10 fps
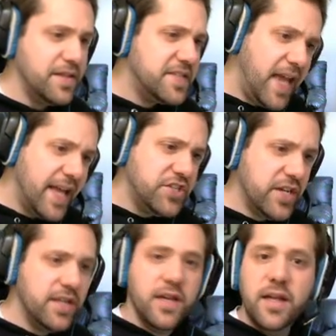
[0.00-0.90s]

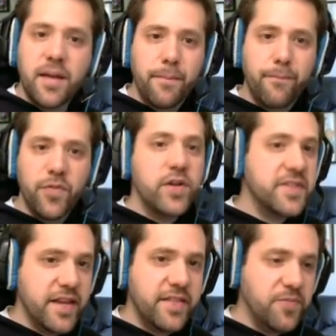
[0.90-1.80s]
Tangent
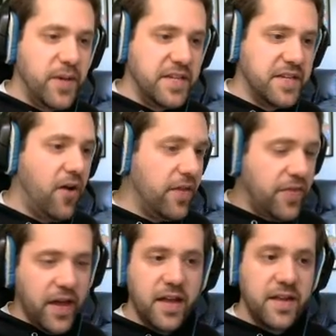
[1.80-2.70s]
looks like this big scary
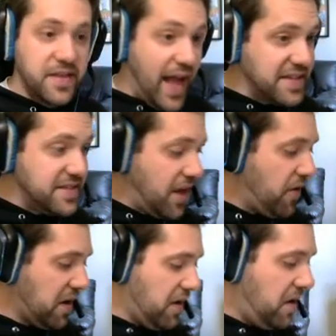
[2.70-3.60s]
thing. Not
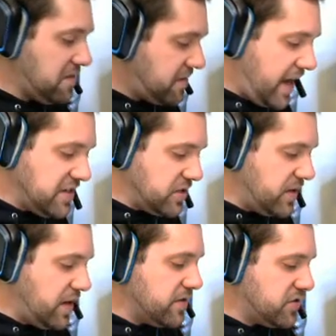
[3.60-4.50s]
scary at all. Tangent
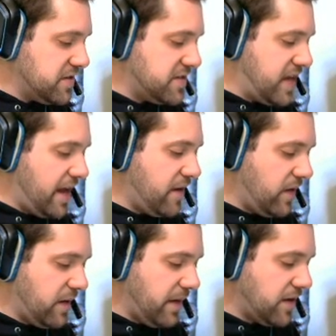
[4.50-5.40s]
we know is just sine
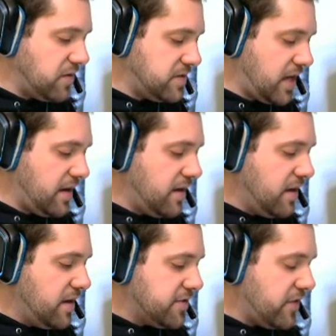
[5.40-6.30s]
divided by cosine.
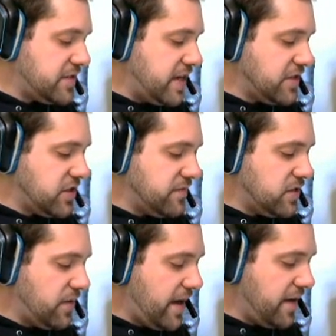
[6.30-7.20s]
So the tangent of
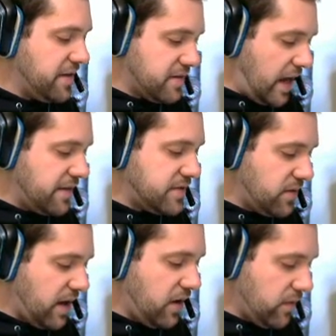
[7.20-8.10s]
2a is sine of
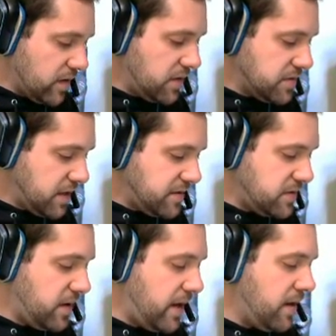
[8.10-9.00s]
2a over cosine of
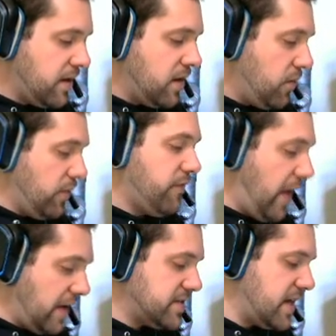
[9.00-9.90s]
2a. We
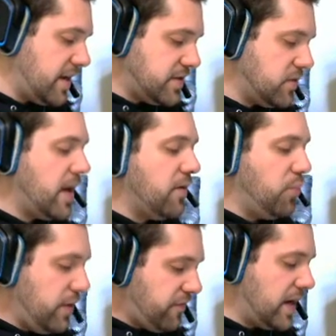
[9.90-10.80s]
found sine of 2a.
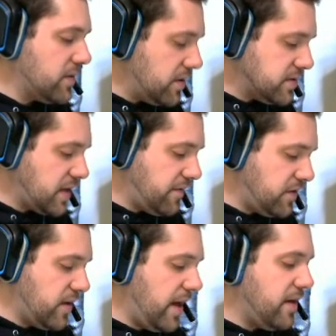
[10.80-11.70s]
We found cosine of
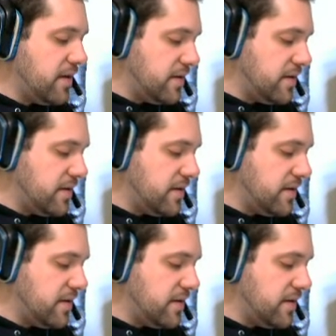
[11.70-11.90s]
2a.